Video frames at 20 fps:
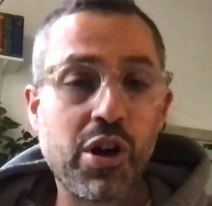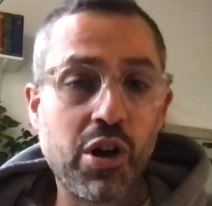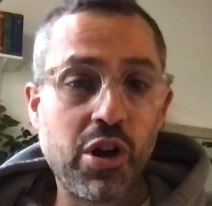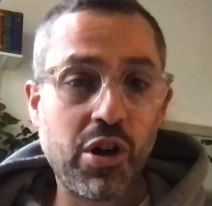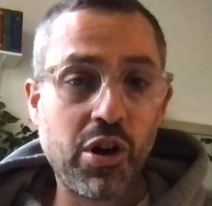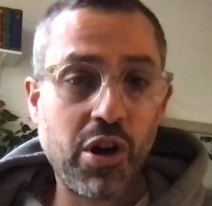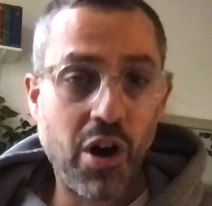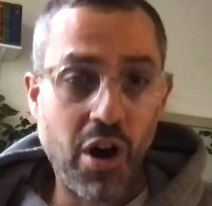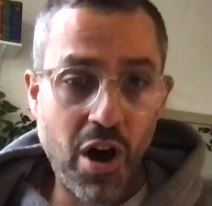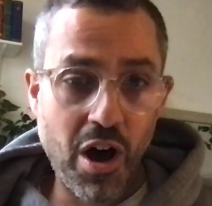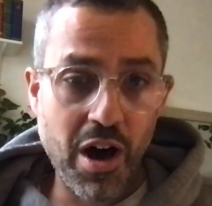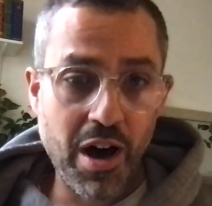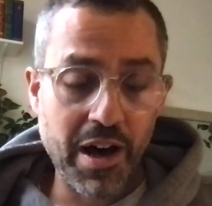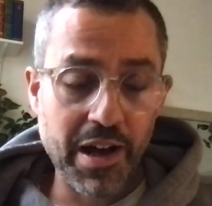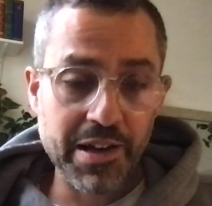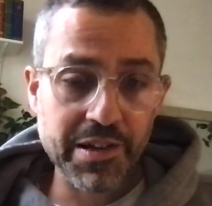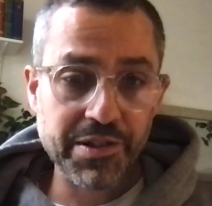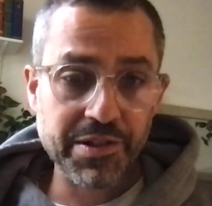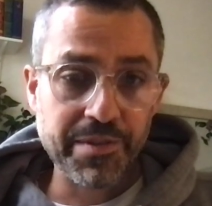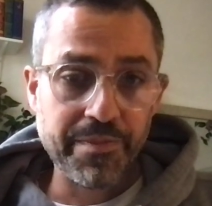
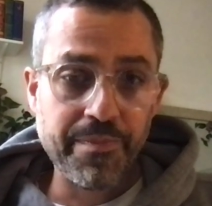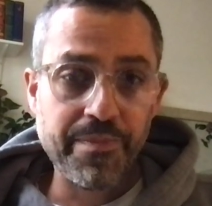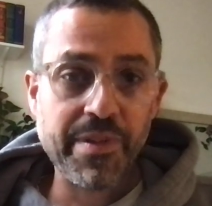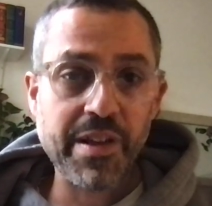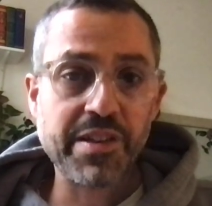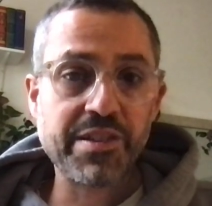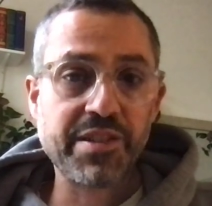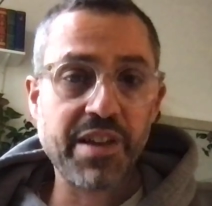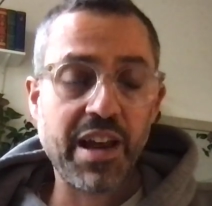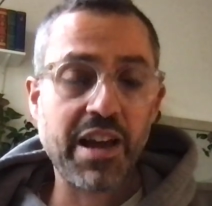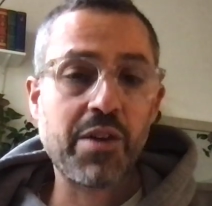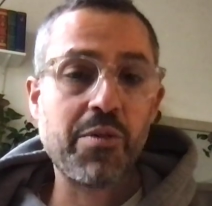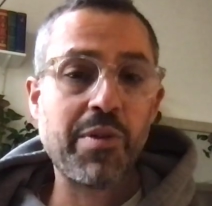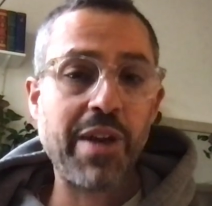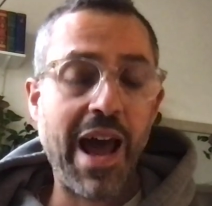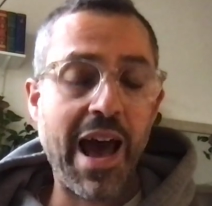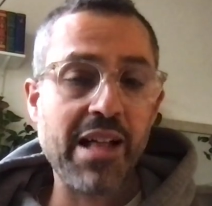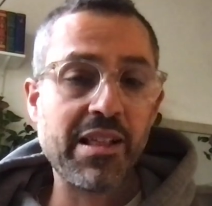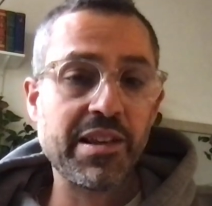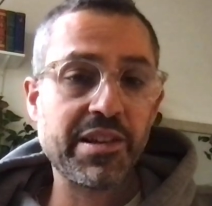cause that
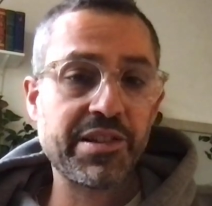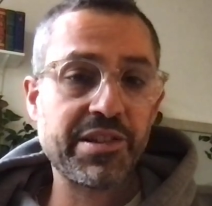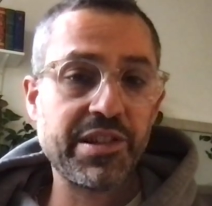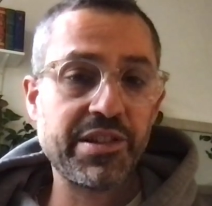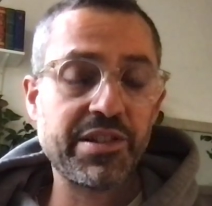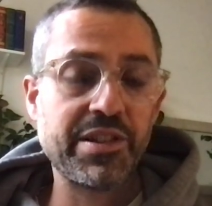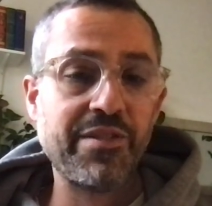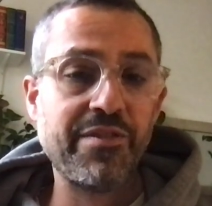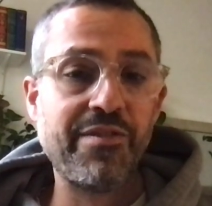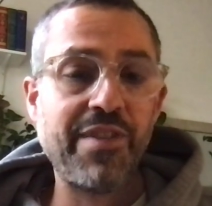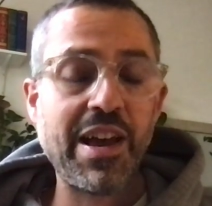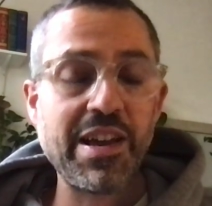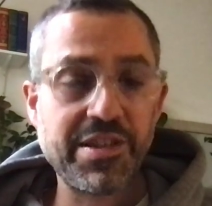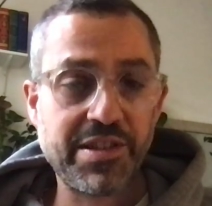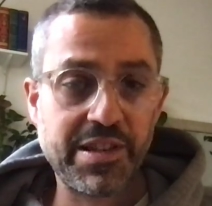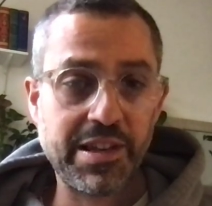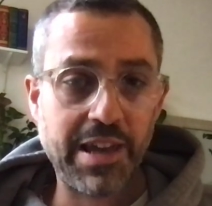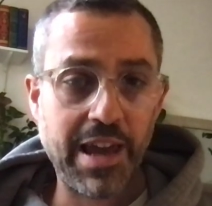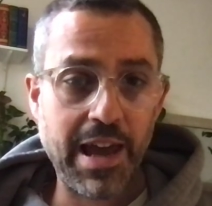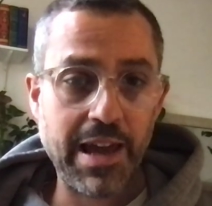psychoanalysis
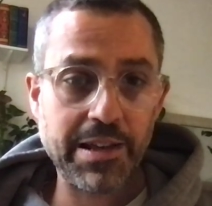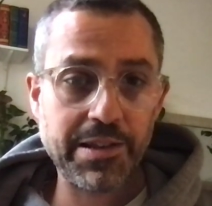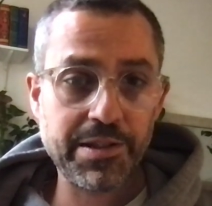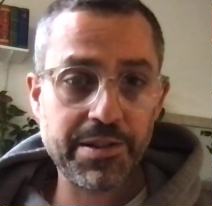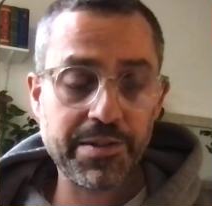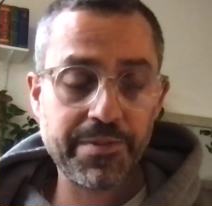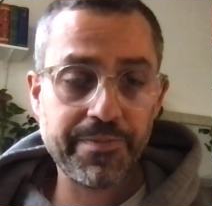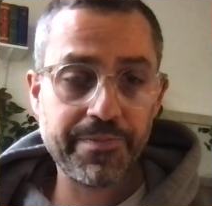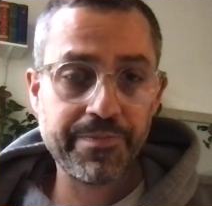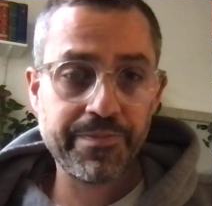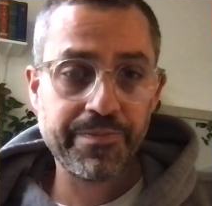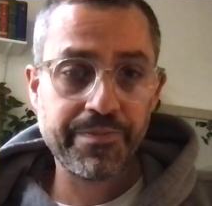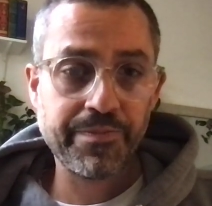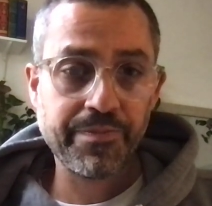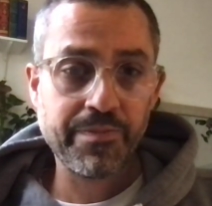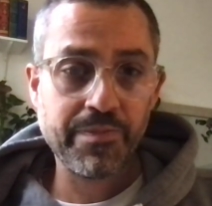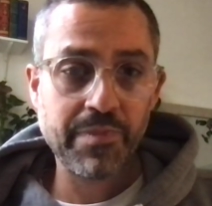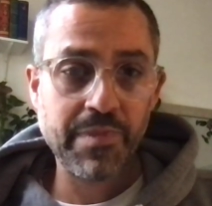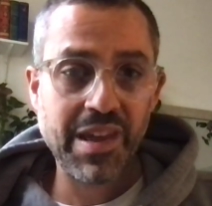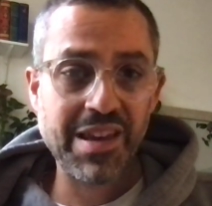investigates
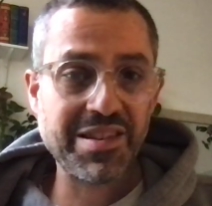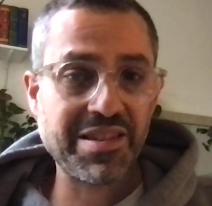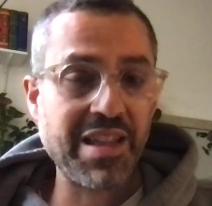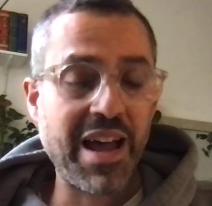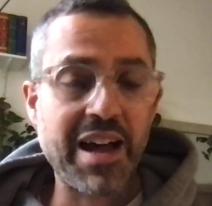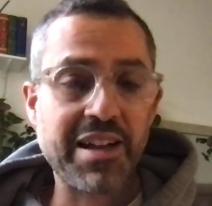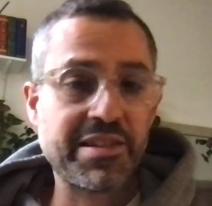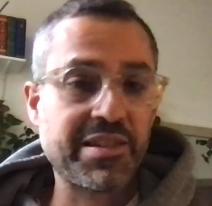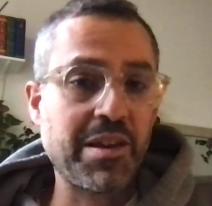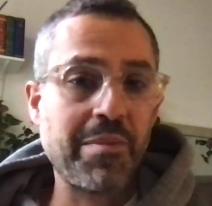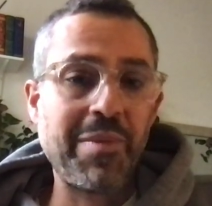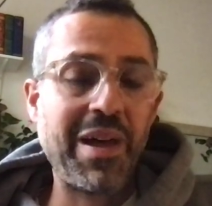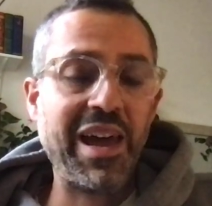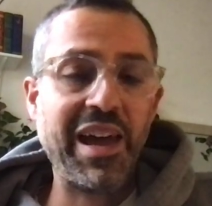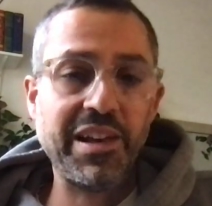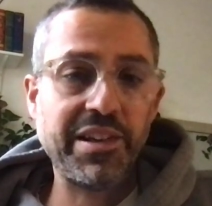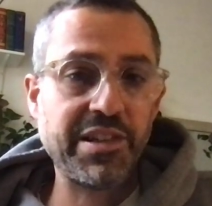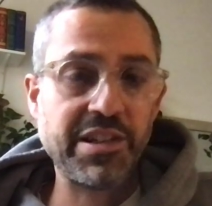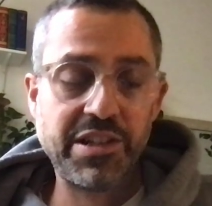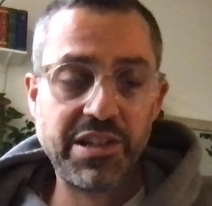is not some
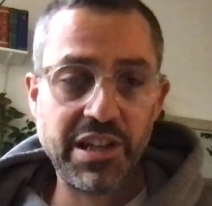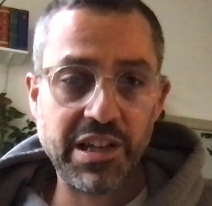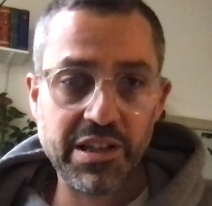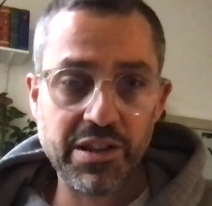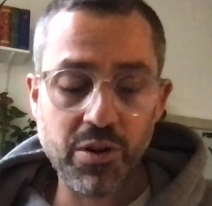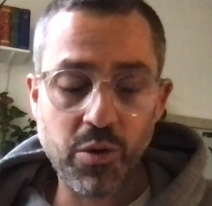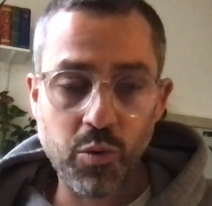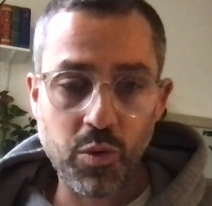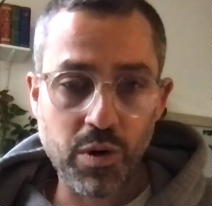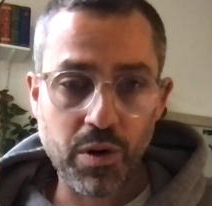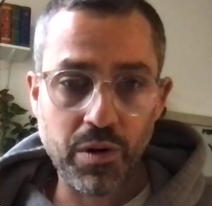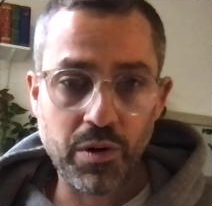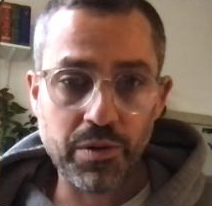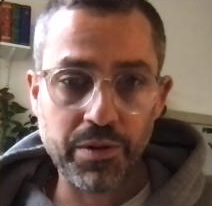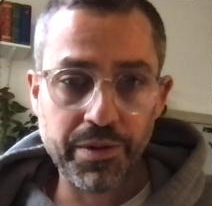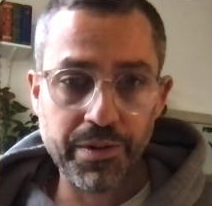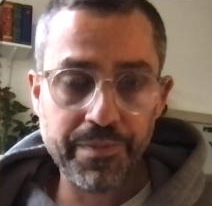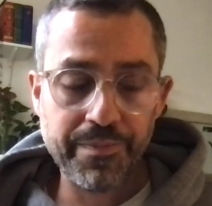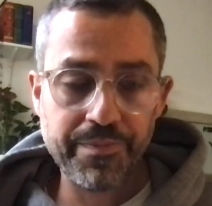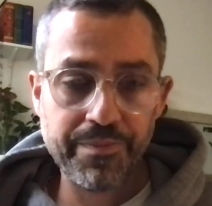entity in the world,